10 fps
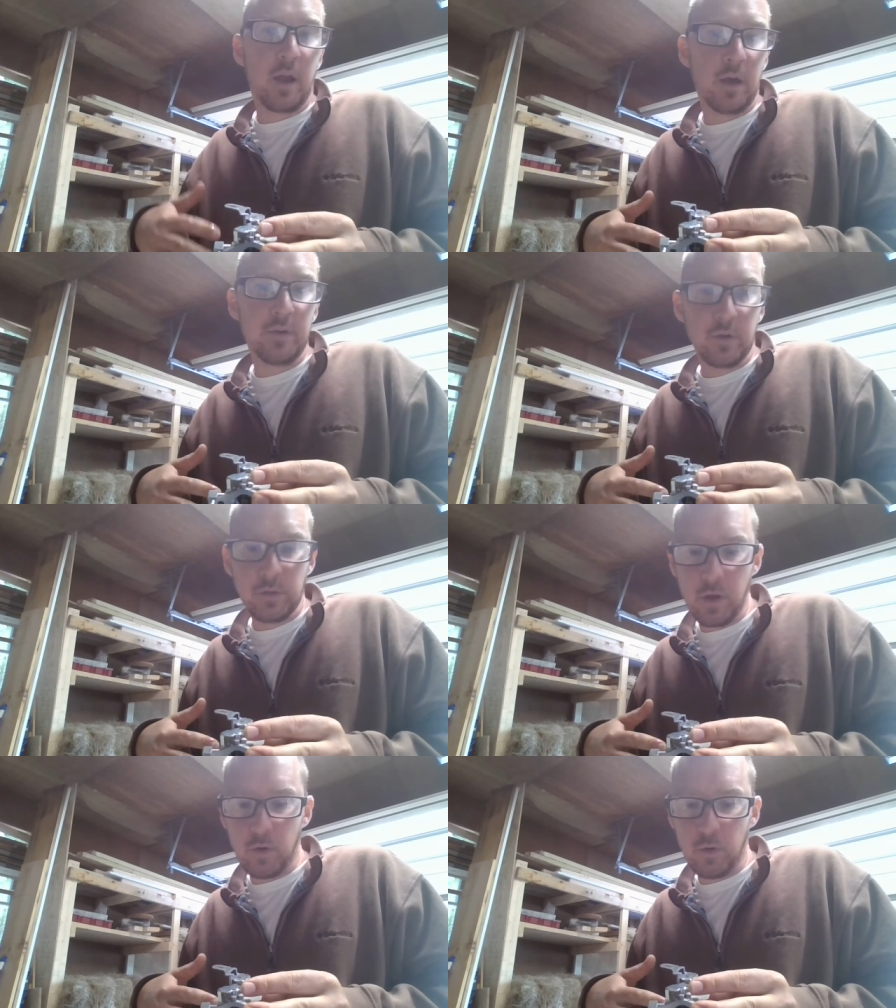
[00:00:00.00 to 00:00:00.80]
under
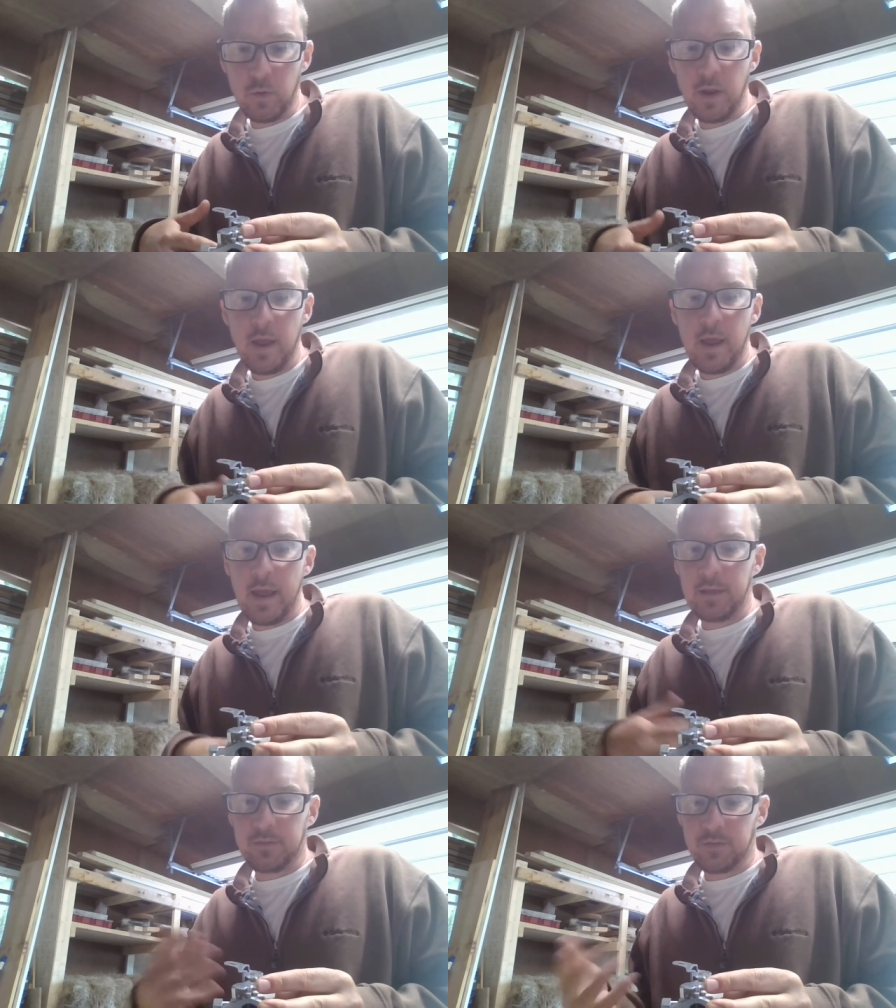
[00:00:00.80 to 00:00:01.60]
load
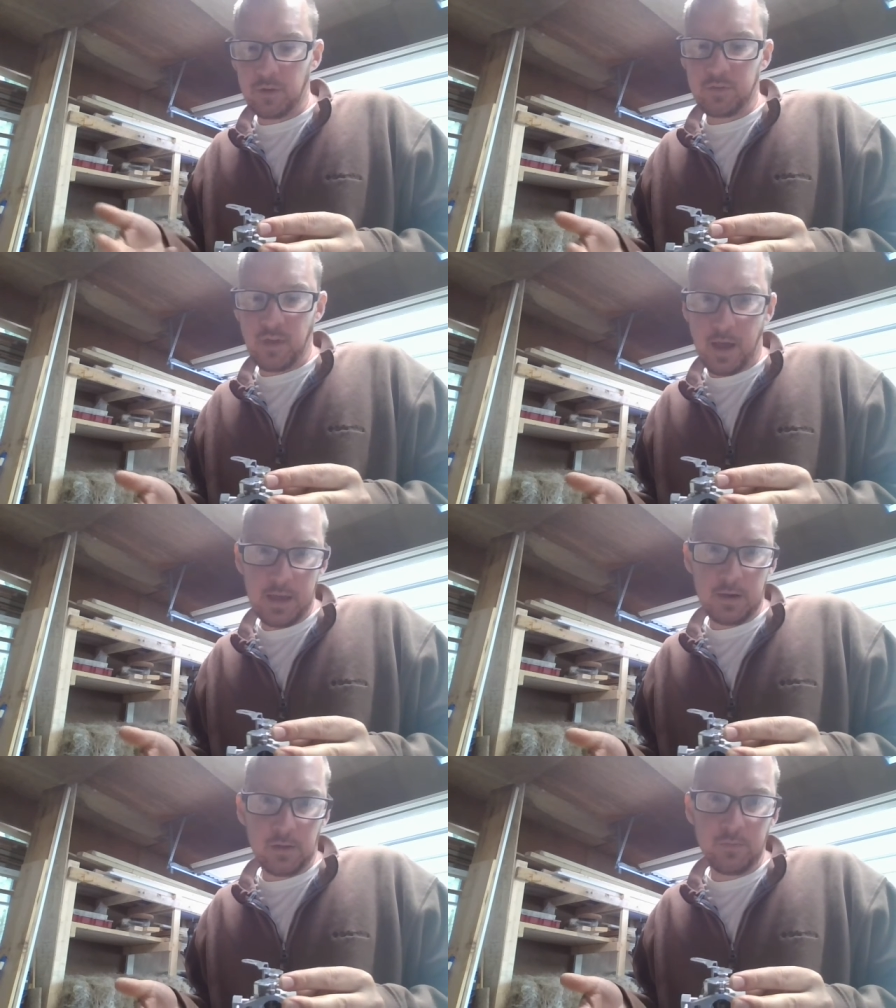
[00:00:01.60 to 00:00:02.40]
and starts to
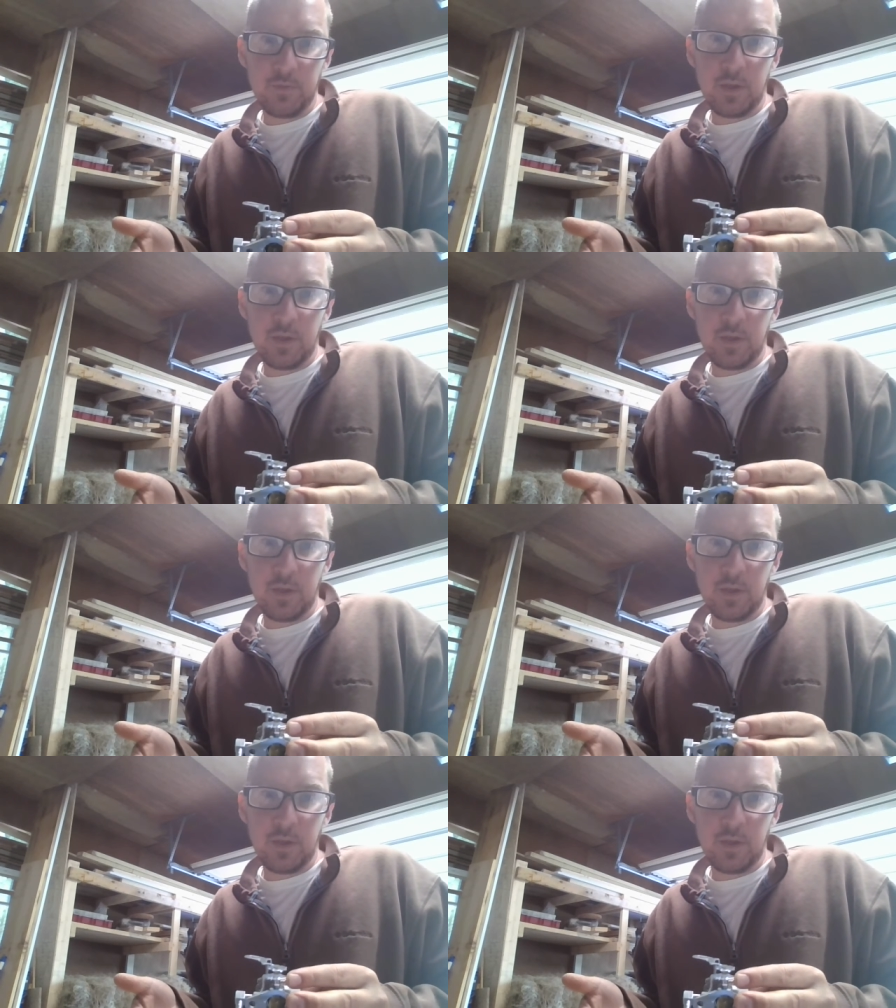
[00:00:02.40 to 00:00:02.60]
idle,